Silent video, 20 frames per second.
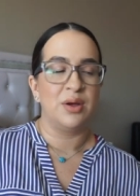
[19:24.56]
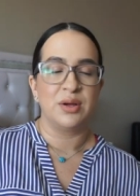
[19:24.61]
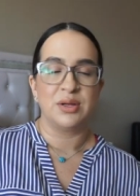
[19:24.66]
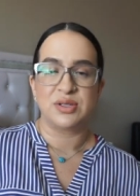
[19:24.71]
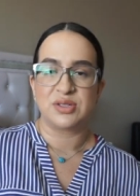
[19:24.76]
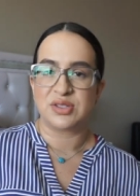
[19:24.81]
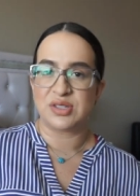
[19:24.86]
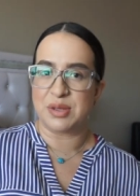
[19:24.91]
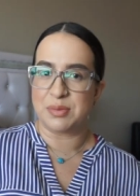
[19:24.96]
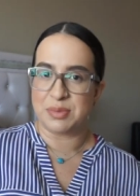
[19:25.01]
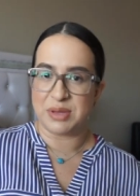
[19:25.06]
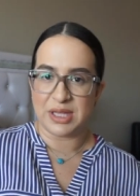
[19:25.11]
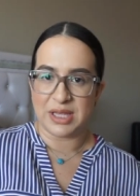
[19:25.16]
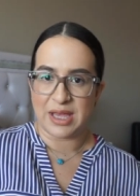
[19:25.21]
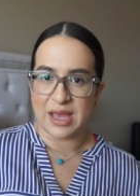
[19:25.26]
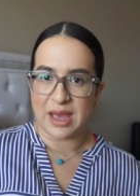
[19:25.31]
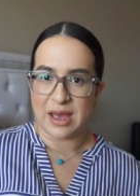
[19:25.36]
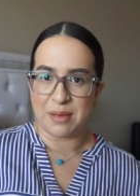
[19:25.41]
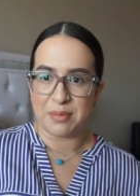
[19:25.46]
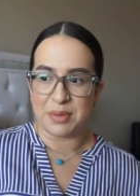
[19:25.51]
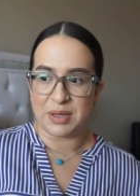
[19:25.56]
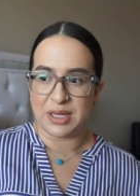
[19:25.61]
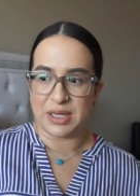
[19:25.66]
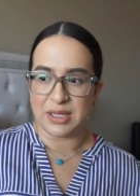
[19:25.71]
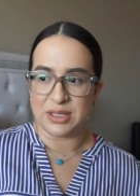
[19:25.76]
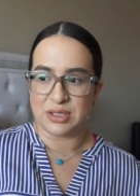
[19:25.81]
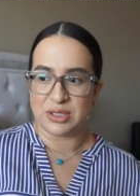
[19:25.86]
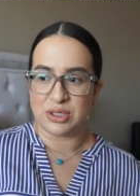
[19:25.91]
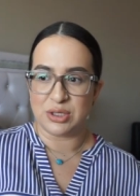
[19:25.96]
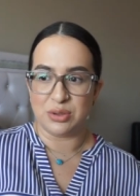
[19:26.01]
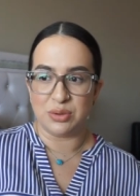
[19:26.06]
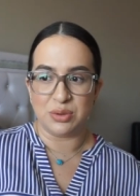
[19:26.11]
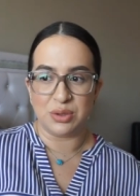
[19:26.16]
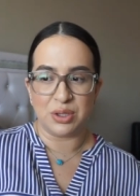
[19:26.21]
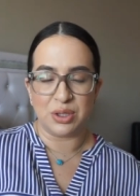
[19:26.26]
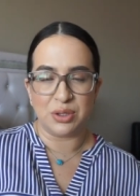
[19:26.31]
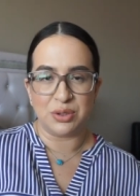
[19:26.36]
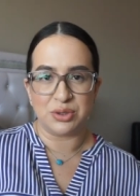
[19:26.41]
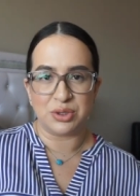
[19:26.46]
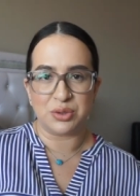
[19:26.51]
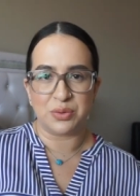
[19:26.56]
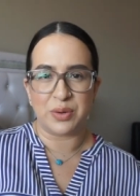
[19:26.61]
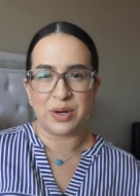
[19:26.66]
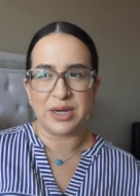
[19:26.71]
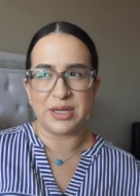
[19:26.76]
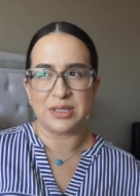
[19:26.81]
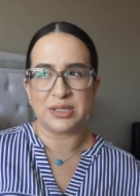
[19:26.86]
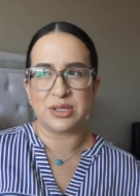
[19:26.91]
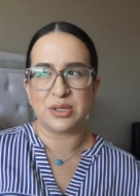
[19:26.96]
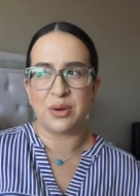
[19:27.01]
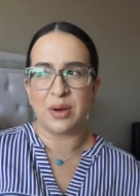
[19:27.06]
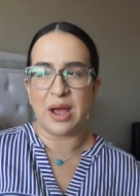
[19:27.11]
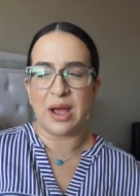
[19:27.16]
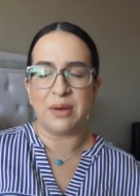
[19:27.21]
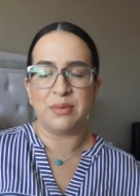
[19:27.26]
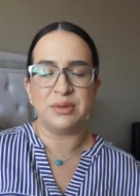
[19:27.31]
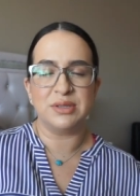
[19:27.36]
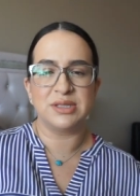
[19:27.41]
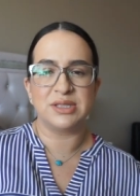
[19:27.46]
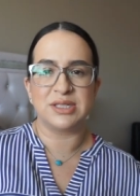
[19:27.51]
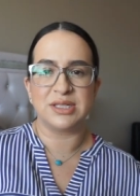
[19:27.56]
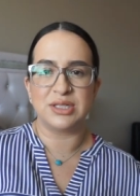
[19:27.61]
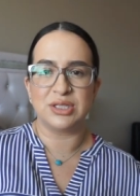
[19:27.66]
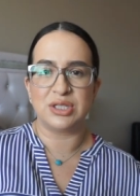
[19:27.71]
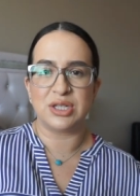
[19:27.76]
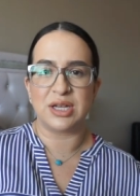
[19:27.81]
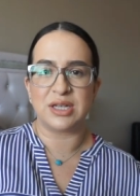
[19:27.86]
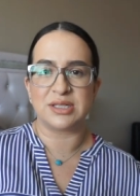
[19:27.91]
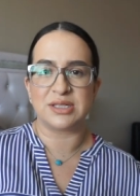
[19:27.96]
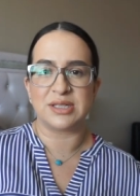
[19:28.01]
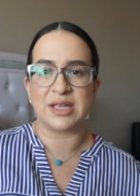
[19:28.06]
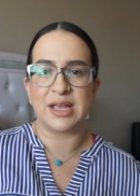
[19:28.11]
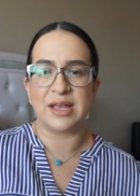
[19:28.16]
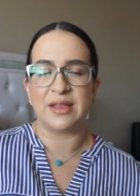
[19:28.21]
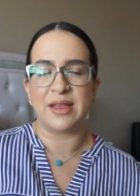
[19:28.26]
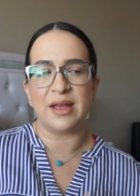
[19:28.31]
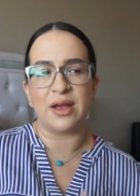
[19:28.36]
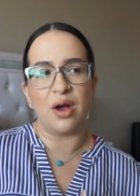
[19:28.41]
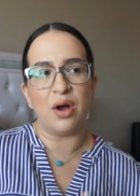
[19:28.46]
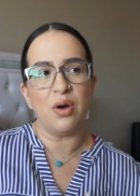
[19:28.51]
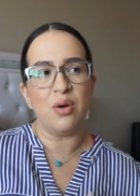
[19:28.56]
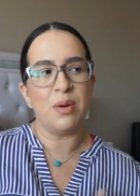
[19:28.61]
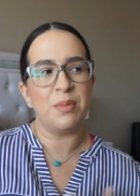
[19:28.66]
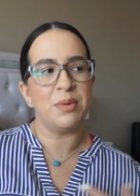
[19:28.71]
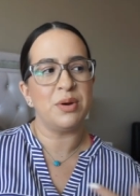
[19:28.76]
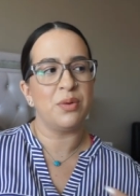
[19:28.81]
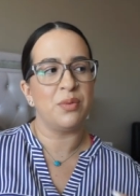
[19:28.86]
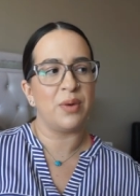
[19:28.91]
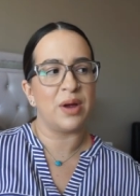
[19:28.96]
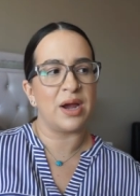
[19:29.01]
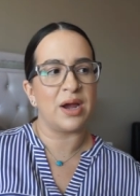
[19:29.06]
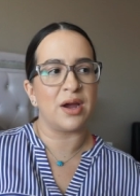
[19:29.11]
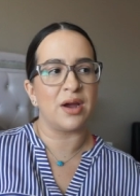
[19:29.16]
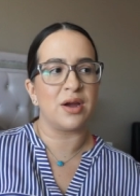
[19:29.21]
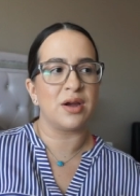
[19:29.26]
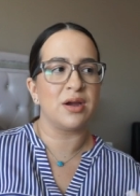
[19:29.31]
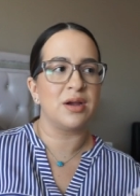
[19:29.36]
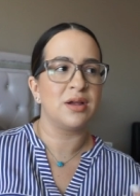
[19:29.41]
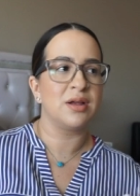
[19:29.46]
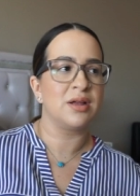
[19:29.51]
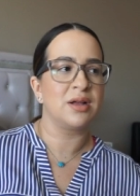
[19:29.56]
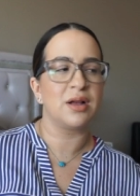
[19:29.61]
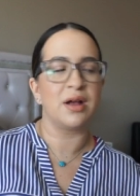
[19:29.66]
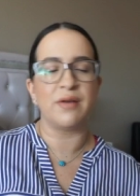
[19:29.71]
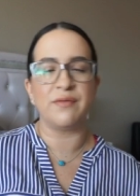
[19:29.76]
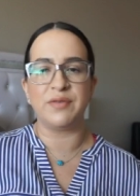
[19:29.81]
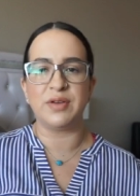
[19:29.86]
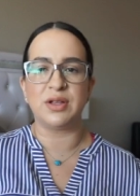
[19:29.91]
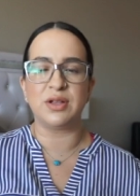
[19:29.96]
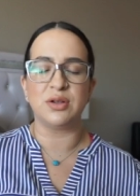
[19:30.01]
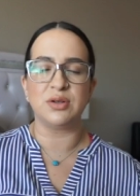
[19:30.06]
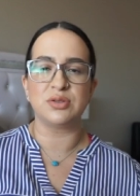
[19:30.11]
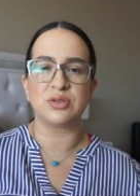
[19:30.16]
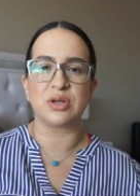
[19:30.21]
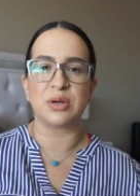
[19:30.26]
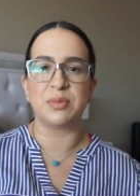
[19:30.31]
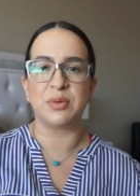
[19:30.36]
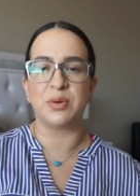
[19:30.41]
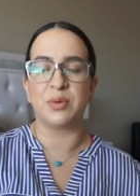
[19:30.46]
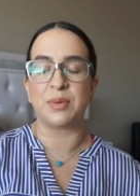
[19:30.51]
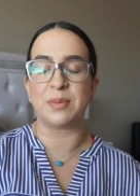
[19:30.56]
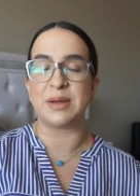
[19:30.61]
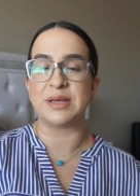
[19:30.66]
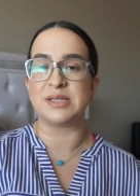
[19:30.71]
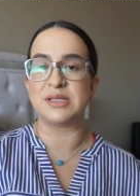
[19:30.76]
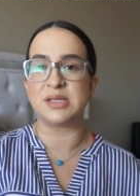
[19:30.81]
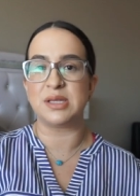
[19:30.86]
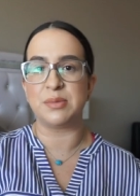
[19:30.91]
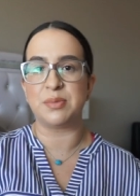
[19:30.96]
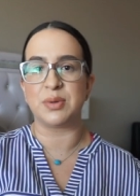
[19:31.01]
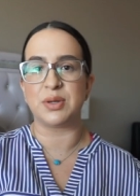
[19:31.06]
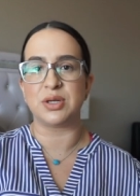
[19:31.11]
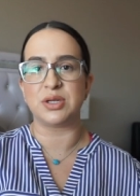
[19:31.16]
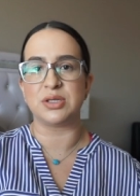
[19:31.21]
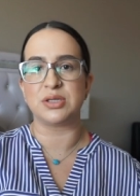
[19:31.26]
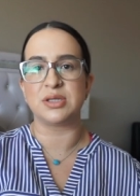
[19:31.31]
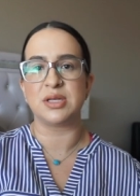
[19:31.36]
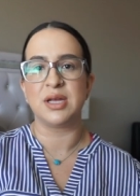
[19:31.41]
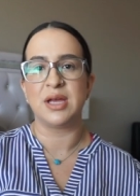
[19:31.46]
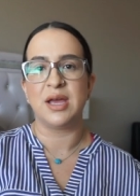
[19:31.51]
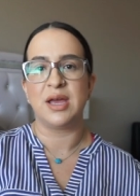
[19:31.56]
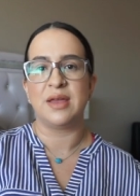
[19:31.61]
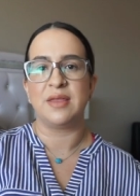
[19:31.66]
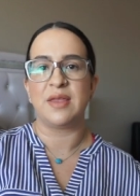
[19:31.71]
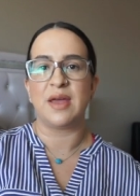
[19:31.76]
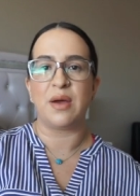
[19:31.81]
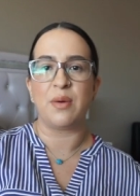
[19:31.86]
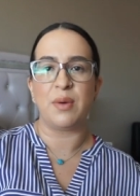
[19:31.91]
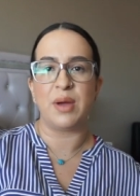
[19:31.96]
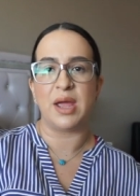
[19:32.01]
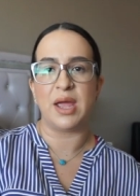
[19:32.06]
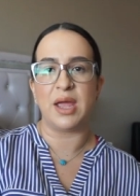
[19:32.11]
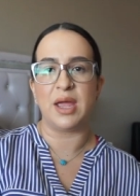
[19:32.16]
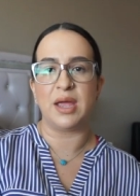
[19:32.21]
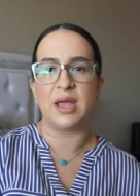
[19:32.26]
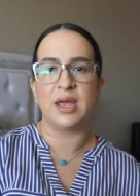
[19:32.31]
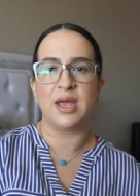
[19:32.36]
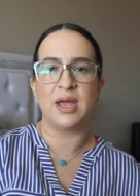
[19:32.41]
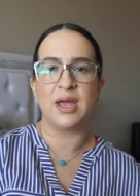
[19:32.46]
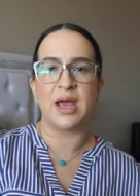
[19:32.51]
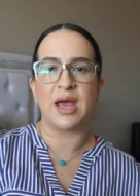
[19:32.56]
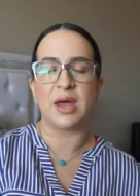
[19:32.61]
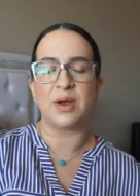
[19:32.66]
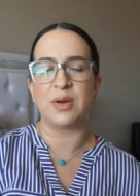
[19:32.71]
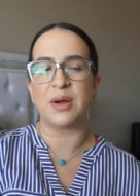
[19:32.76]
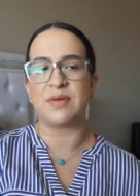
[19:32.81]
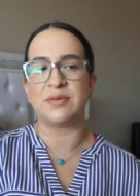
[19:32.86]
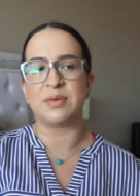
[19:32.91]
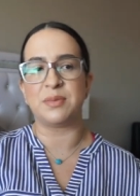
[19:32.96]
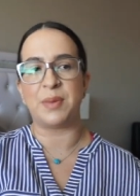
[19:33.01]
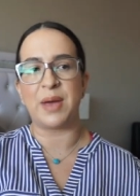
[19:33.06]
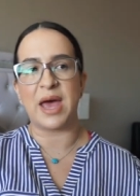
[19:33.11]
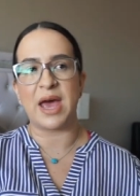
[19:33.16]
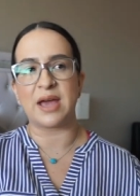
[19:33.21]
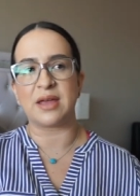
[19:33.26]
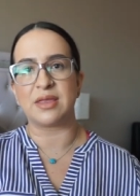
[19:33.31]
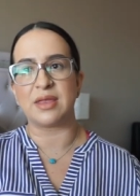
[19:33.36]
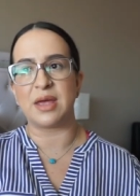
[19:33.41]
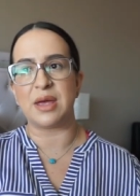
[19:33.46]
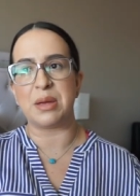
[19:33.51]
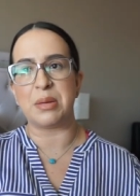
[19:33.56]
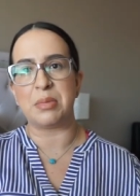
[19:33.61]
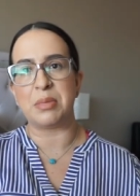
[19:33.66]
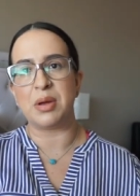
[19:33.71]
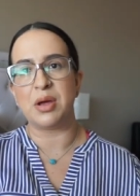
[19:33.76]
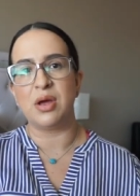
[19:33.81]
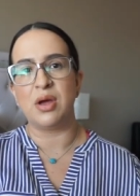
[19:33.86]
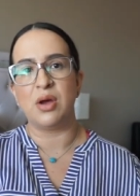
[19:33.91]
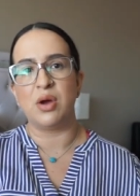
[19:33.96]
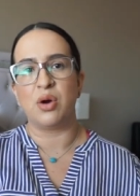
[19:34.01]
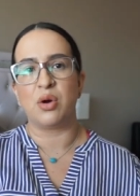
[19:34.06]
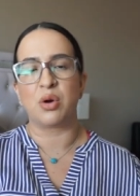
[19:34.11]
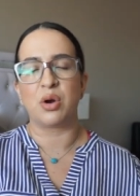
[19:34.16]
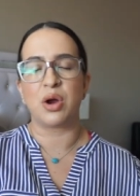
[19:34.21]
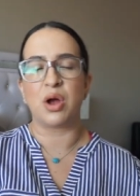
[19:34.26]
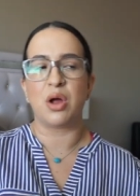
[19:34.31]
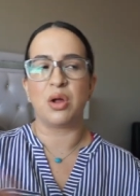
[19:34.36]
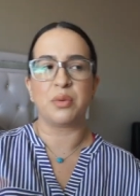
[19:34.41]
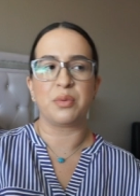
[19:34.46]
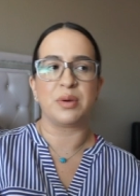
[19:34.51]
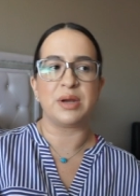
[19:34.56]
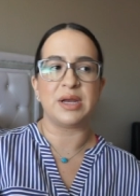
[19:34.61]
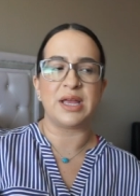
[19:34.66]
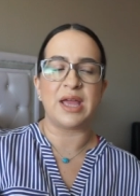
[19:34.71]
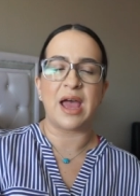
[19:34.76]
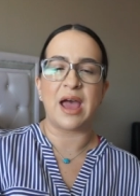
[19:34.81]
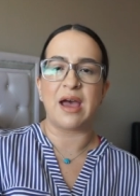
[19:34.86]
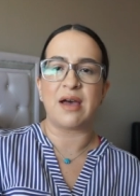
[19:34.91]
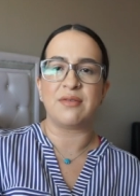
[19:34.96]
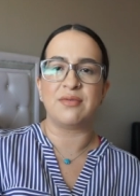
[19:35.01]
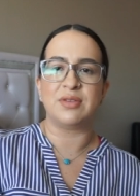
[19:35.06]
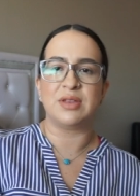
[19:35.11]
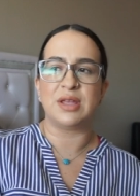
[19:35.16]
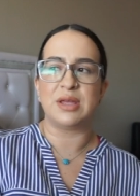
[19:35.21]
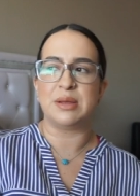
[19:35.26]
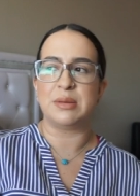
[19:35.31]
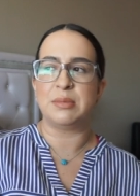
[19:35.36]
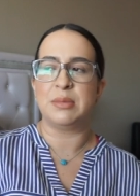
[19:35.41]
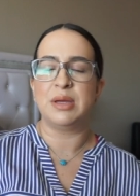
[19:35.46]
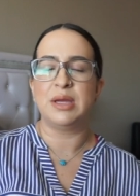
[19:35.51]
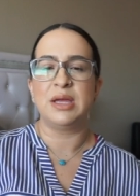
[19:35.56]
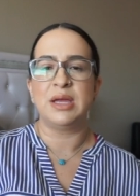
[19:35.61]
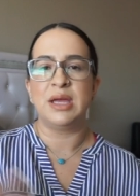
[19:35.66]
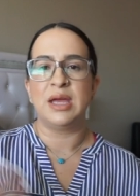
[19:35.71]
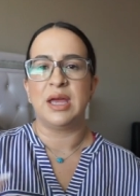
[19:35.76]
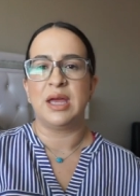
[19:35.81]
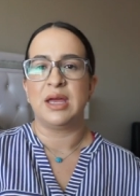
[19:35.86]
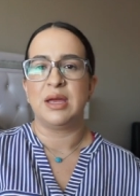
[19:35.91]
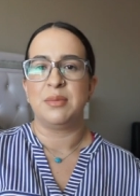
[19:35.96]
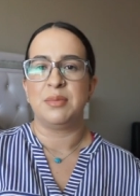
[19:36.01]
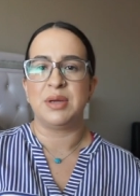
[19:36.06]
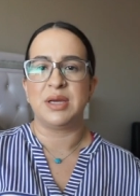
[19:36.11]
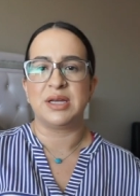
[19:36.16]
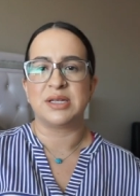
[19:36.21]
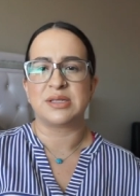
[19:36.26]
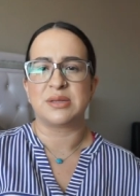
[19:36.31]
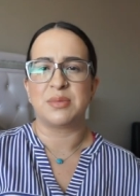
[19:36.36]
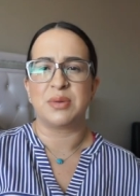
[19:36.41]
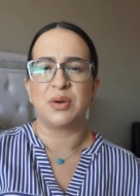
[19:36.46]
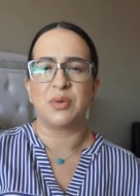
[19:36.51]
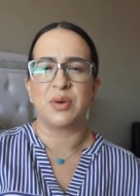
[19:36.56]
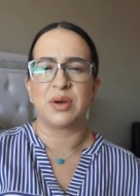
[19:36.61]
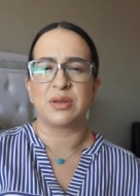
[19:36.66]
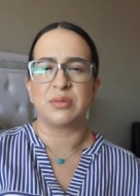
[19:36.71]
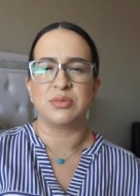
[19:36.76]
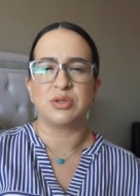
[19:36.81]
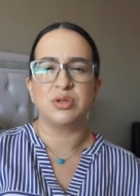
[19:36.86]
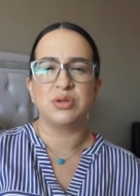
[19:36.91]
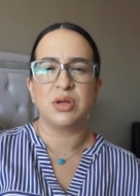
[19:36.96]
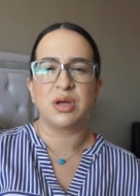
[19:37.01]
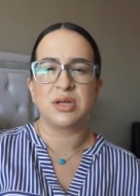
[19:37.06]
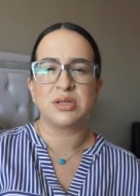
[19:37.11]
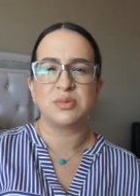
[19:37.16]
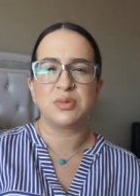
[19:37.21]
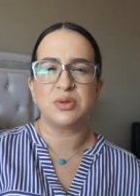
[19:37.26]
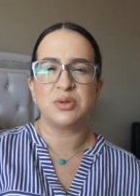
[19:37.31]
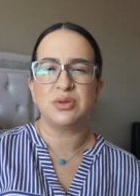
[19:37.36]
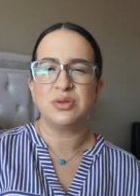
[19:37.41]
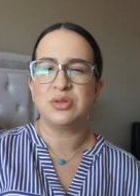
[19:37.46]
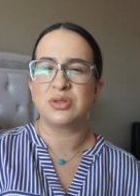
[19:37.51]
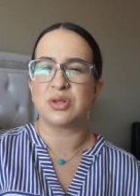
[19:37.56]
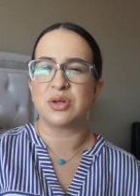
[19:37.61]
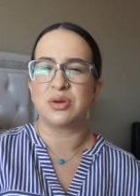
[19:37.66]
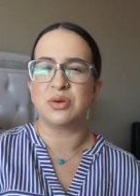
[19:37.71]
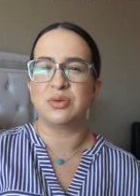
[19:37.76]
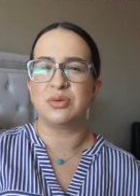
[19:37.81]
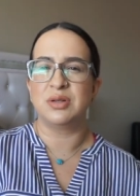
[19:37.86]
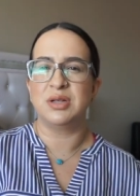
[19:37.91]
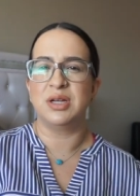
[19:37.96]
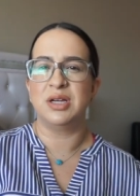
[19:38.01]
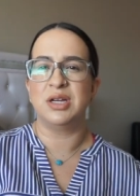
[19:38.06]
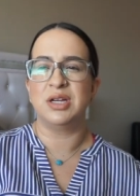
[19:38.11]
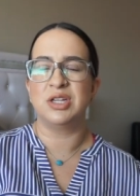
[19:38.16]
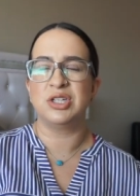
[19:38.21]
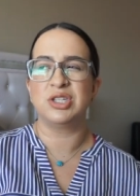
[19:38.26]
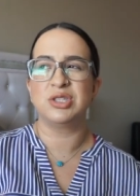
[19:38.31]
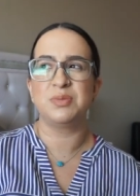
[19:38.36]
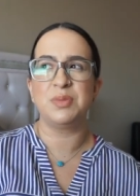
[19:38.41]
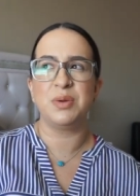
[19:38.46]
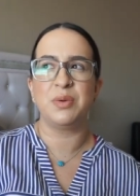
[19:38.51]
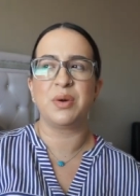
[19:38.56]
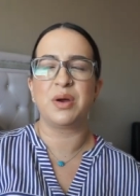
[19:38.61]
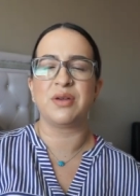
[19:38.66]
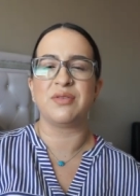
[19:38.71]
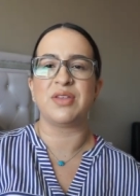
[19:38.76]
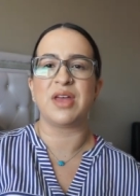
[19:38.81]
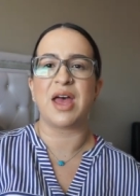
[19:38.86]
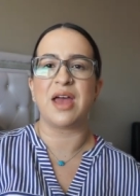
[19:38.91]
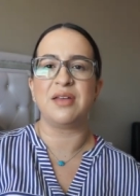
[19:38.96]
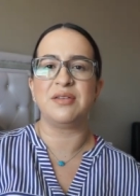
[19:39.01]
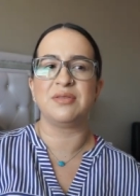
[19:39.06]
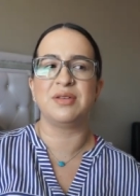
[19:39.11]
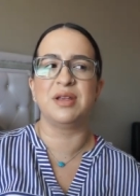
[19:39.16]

something happening to the clothes you're wearing so I wouldn't suggest saying like oh I'm gonna wear comfy clothes or I'm gonna wear my slippers that way I don't have to pack them or already have them because I'm gonna wear them to the hospital so just beware of that.